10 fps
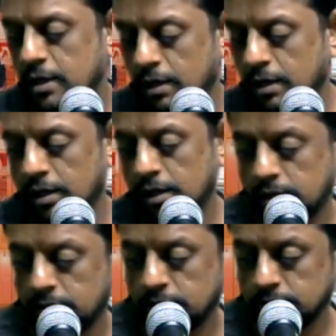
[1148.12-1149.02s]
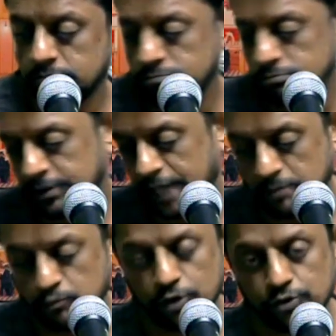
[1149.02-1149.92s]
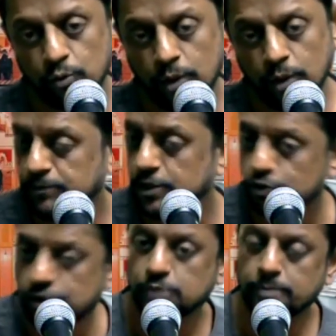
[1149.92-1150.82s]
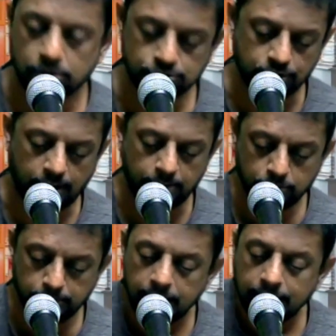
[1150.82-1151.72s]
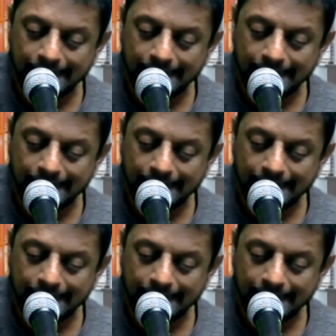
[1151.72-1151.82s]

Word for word: uh, time was over, the New Testament also came to be,